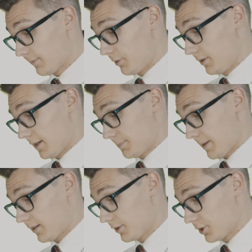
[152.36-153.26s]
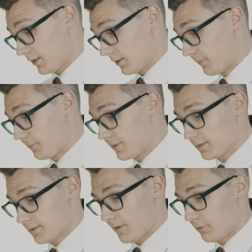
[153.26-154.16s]
a very nice packaging. It
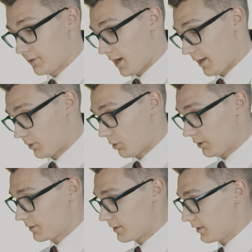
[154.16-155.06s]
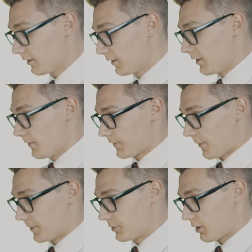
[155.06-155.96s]
feels very high quality.
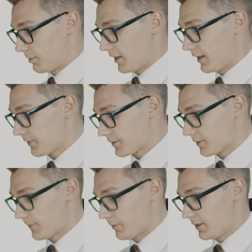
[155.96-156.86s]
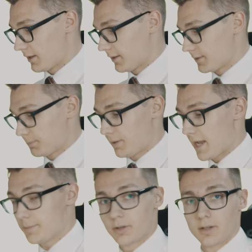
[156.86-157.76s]
Nothing to complain. This is very nice
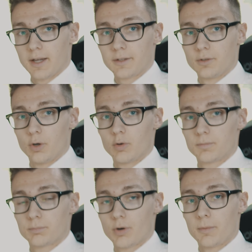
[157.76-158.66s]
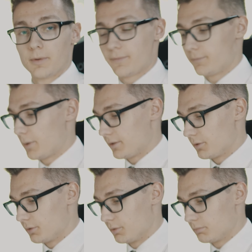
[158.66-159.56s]
paper, like you know probably when
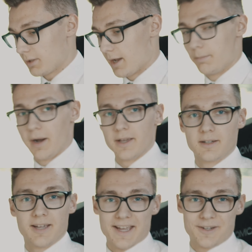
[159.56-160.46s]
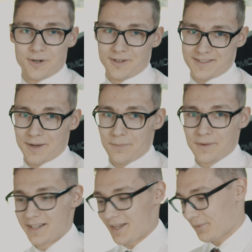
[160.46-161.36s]
you buy a cake or
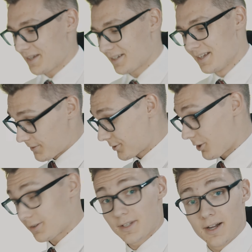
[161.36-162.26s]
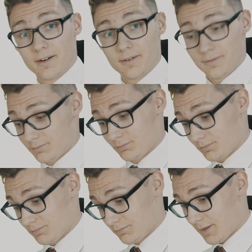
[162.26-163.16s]
something like that. The socks are
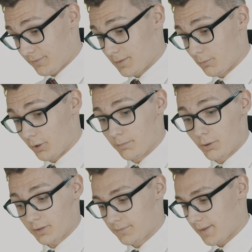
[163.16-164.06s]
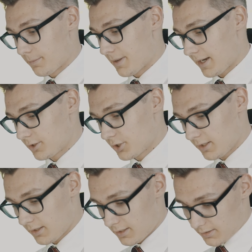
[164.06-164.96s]
definitely more important than the
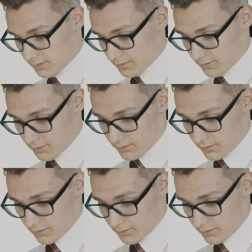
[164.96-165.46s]
packaging, and